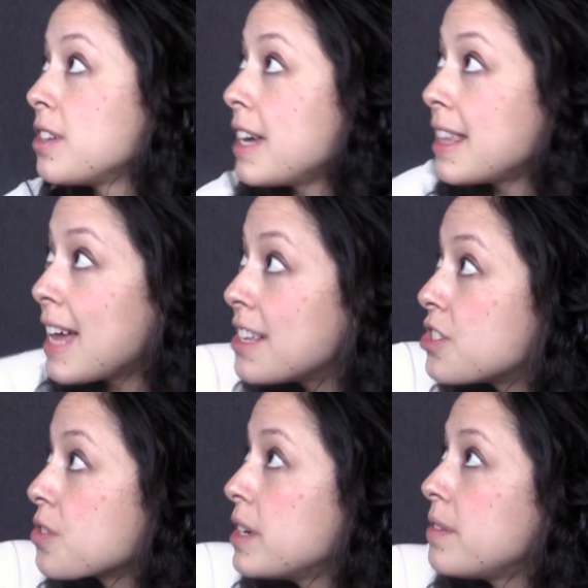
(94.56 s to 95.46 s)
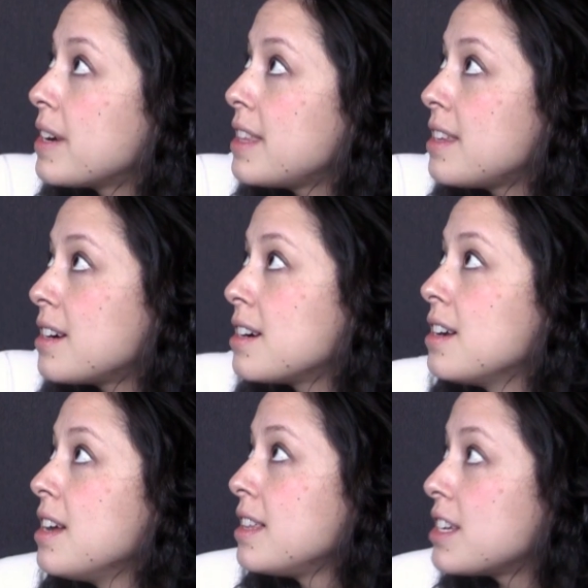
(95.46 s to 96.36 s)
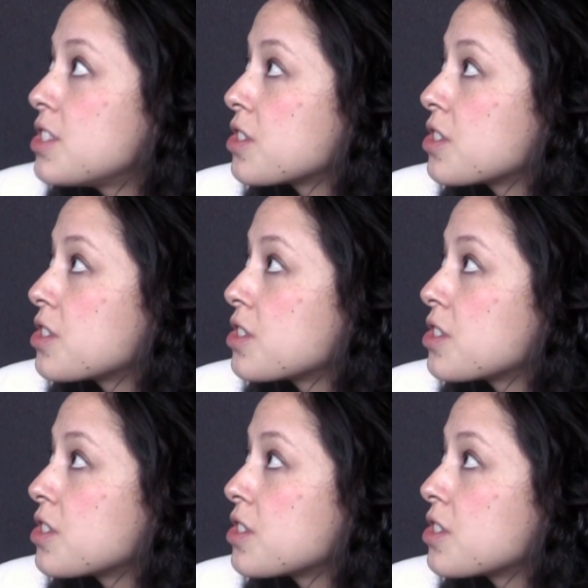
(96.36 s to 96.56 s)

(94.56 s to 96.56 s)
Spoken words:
So like that screen right there, that